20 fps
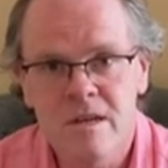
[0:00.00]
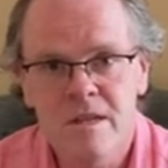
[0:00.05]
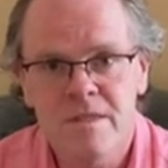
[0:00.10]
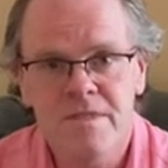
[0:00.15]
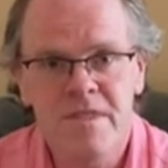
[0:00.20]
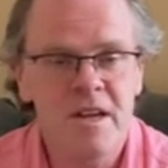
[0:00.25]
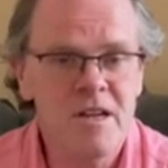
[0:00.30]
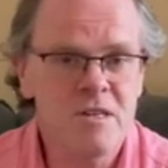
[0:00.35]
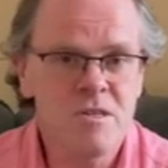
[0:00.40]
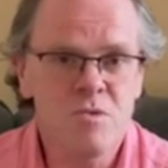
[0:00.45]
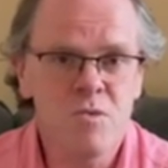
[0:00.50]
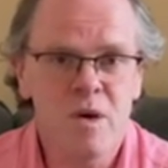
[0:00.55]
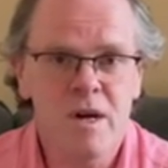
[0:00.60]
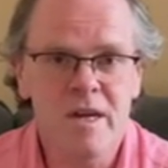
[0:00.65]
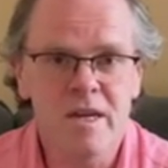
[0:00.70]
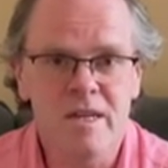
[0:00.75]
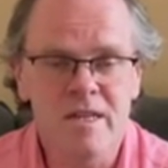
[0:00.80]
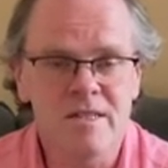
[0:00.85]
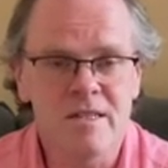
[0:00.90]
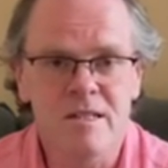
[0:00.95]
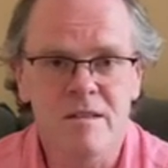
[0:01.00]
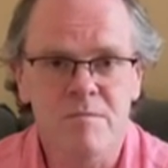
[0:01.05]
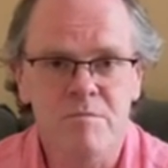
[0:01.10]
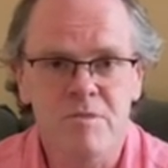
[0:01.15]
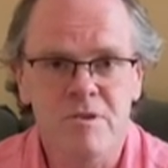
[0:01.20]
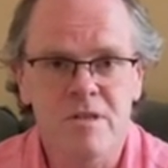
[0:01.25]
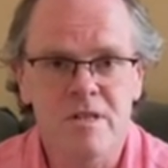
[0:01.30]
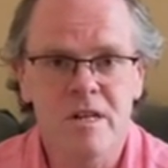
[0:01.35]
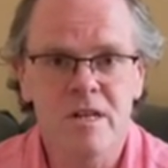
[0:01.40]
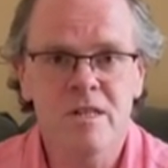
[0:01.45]
That's why he didn't
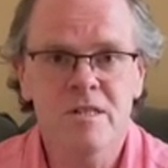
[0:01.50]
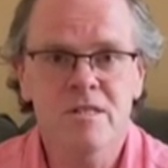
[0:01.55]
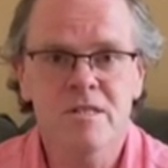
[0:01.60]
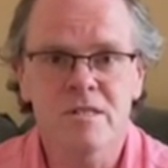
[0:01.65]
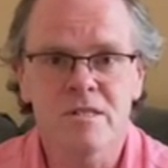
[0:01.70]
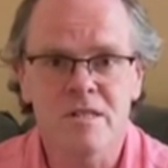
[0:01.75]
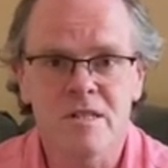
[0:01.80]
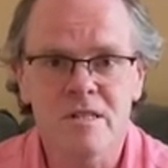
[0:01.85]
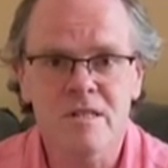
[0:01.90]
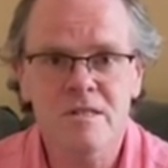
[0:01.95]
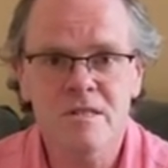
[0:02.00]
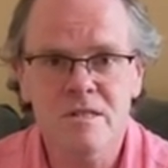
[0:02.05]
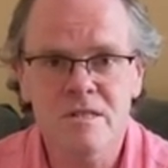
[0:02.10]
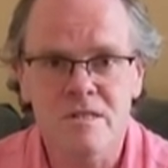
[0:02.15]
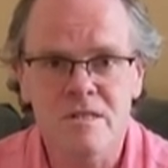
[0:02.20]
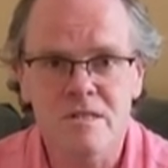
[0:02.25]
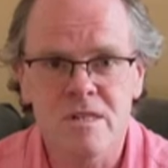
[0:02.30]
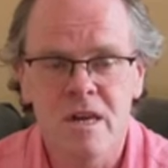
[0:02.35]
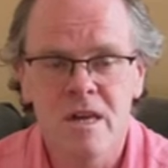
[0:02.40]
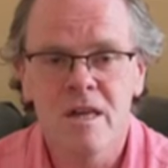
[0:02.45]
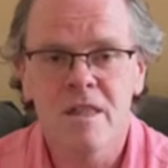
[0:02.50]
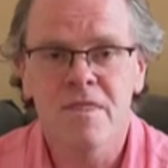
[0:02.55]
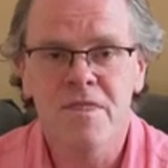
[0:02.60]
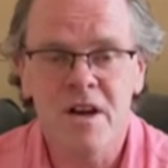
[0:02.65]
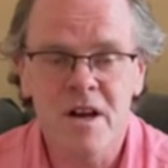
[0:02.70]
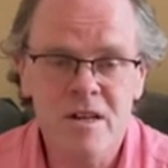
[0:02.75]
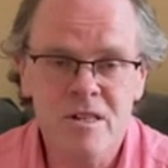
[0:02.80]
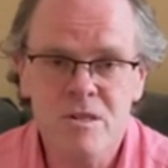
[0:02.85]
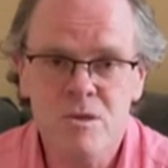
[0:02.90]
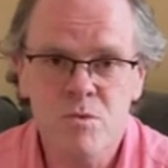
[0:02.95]
protest his innocence.
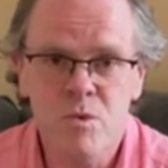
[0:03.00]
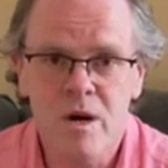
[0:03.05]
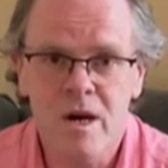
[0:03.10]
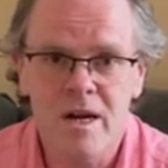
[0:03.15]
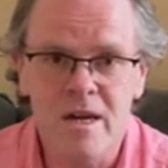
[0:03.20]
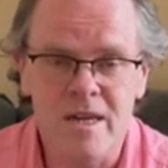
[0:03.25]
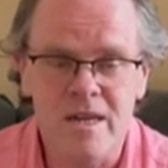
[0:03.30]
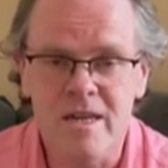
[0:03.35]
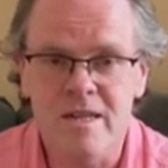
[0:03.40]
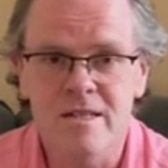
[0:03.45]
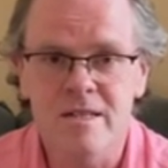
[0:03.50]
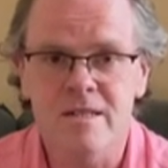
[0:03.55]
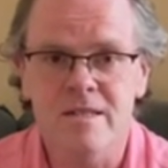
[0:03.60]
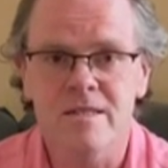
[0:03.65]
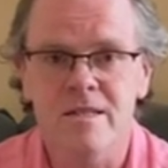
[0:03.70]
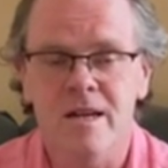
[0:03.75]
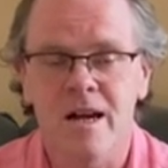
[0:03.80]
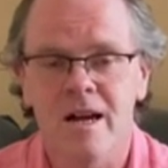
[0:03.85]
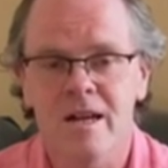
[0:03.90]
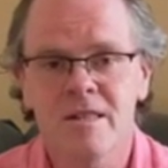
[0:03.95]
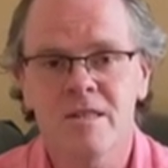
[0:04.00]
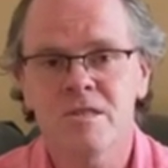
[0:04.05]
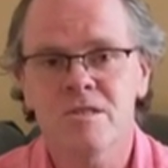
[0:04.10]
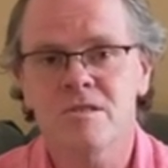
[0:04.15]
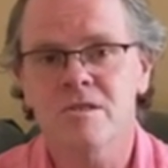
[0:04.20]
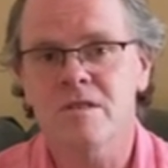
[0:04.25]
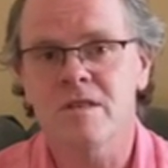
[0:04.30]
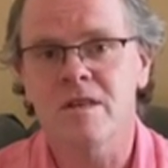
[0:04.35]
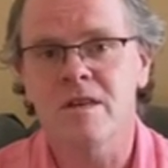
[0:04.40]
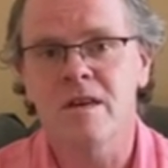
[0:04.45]
That's why he didn't
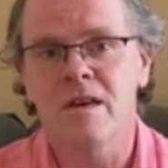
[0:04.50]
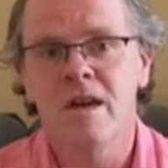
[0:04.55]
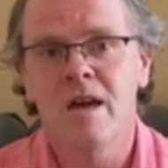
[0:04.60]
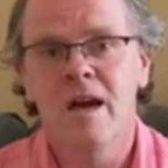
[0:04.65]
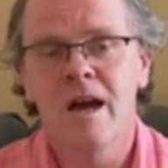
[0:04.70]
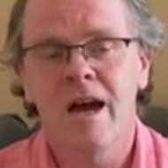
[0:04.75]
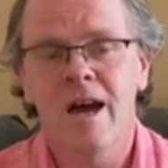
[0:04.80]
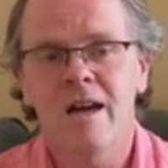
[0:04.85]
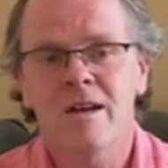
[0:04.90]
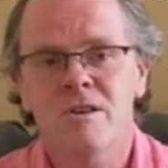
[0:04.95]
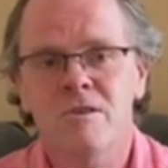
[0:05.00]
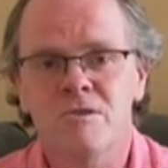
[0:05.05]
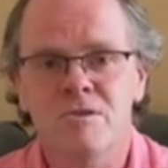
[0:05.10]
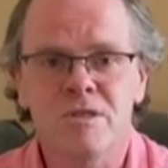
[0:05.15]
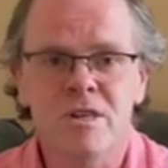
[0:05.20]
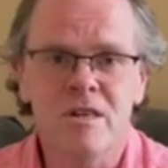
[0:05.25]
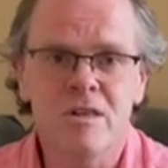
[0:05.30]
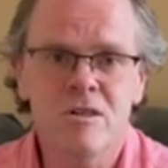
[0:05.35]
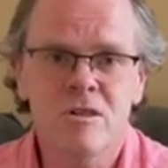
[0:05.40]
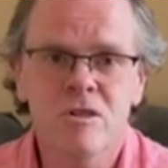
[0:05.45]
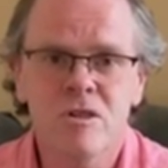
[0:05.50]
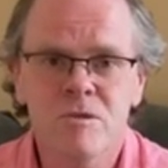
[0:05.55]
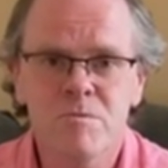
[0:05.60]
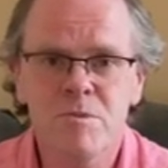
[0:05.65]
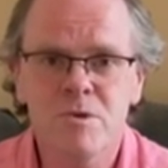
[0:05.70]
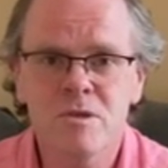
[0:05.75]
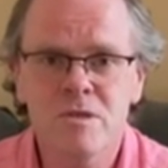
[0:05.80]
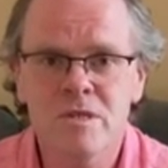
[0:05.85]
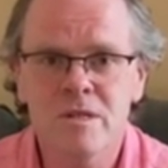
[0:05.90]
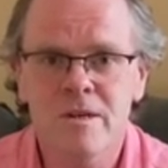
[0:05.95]
answer the accusations
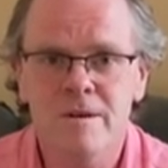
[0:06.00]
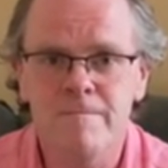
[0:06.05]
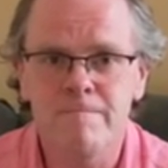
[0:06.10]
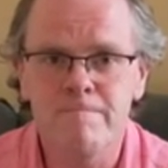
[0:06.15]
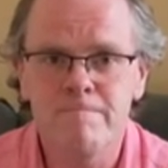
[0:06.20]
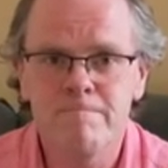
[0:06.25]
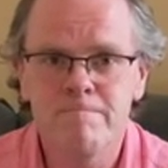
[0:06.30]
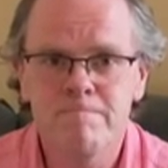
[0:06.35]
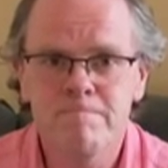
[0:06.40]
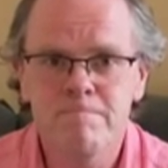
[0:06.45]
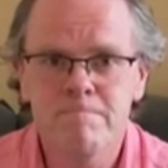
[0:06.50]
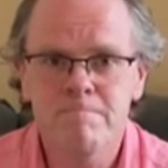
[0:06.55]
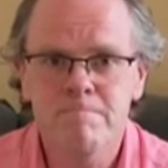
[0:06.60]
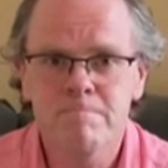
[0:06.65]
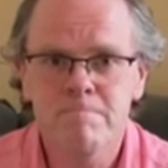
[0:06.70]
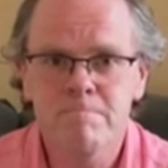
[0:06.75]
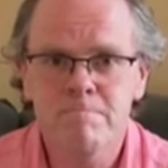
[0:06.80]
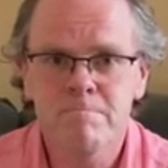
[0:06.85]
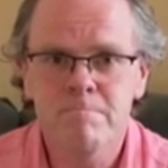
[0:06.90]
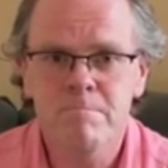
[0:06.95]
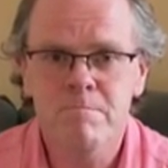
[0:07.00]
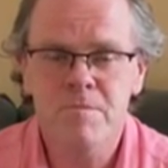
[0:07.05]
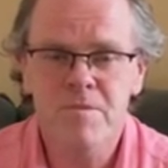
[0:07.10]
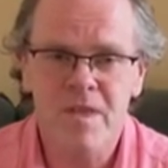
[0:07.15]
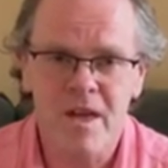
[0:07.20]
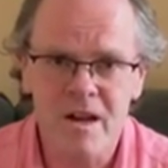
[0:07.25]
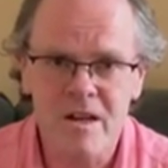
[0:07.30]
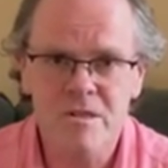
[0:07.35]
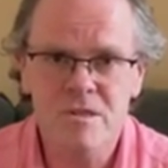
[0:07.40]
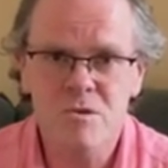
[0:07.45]
put to him.
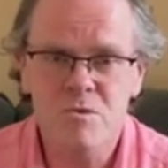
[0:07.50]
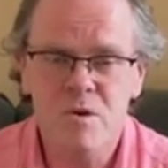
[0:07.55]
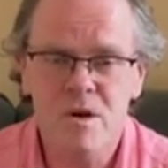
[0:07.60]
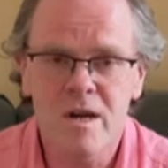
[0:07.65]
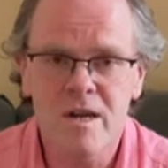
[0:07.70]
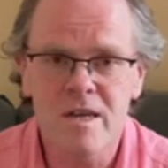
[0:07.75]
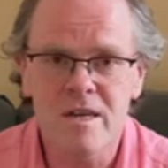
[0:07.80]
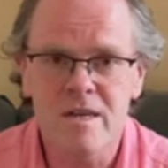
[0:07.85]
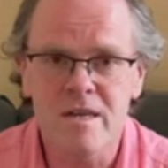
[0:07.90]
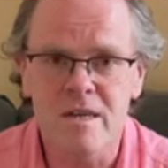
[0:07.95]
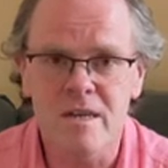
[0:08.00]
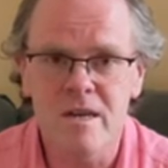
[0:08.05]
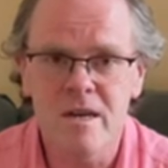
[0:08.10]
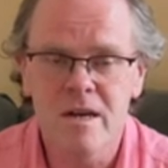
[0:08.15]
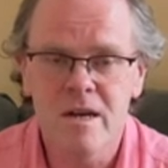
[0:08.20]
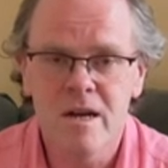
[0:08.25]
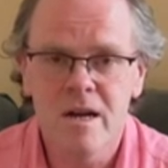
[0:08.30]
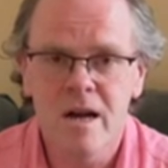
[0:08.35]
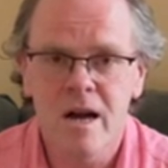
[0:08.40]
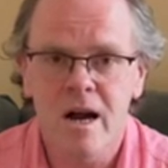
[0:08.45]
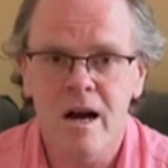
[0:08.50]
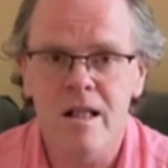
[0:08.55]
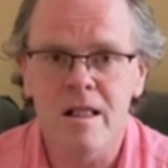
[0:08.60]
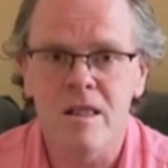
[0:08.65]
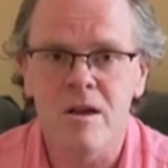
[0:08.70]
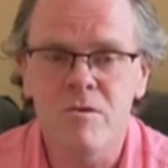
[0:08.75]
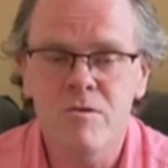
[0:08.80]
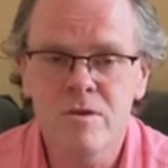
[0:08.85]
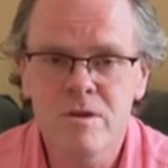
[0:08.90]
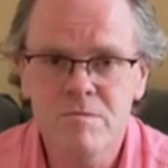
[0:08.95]
That's why he
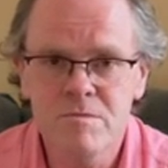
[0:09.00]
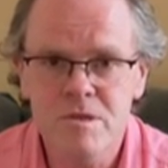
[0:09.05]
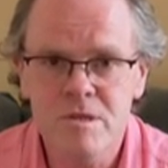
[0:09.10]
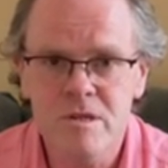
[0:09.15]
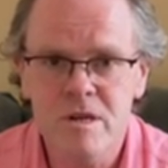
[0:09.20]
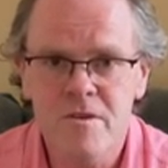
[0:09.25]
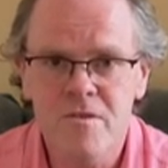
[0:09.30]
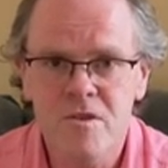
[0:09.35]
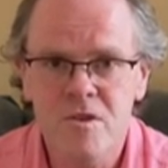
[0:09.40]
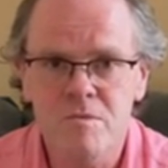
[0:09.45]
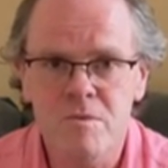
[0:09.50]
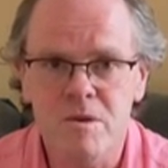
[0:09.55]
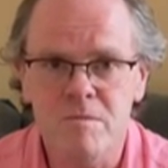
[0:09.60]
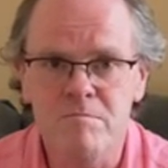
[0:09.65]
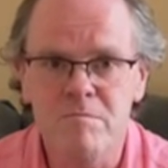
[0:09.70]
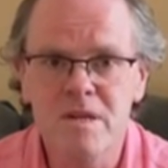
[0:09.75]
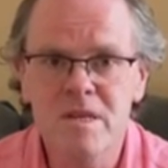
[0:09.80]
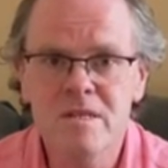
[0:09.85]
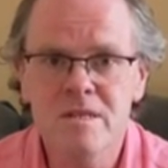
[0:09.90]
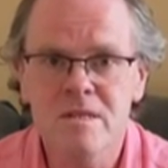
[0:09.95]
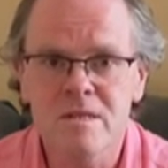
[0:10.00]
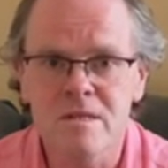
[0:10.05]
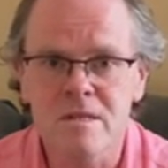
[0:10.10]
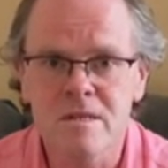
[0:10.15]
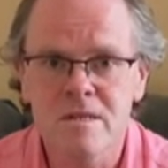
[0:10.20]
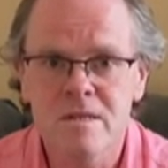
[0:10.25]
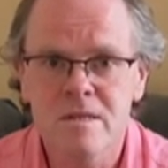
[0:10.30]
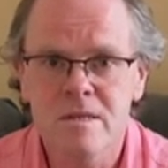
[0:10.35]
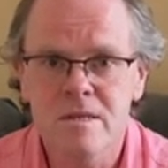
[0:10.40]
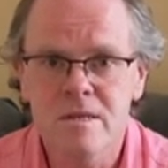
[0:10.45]
allowed himself to be beaten
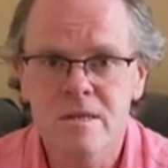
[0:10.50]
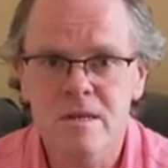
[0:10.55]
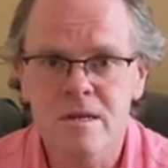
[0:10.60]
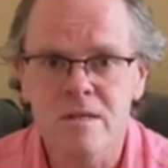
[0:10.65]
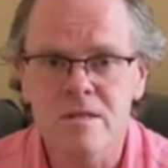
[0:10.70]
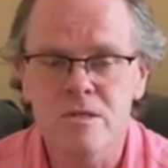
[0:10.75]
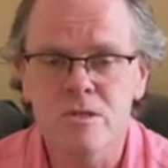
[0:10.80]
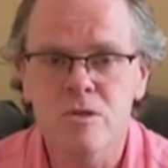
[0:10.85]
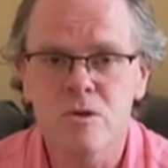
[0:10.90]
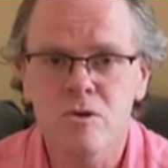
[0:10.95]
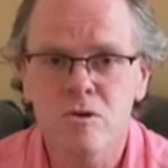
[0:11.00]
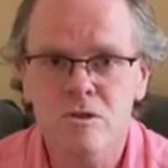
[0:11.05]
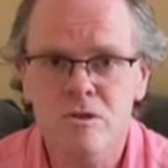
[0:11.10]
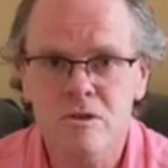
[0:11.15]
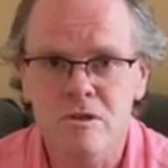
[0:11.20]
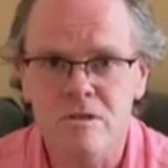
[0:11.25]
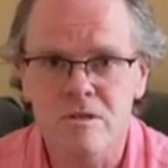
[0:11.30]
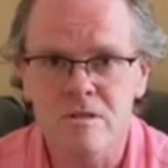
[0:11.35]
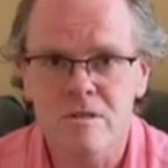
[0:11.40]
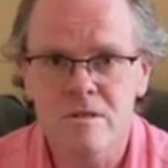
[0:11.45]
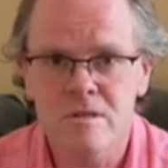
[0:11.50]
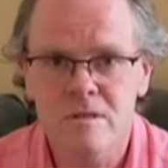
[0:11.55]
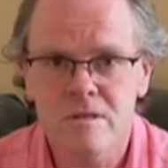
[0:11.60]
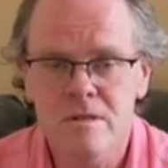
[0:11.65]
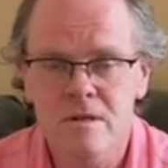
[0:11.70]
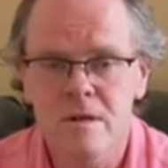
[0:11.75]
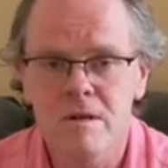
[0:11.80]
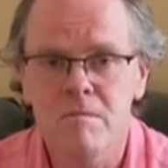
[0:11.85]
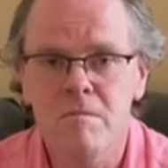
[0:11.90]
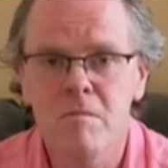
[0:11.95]
and tortured
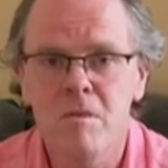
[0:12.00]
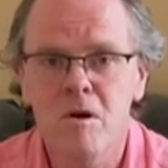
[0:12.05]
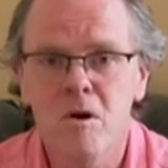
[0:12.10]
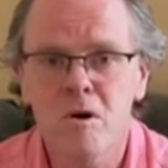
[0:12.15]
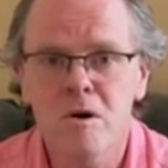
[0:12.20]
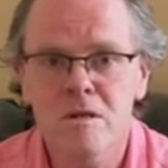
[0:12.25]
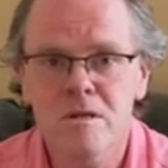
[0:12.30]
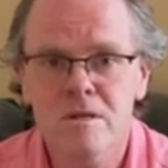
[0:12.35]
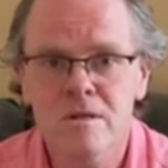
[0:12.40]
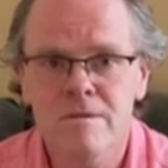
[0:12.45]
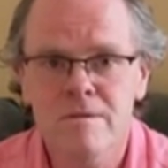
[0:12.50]
and mocked.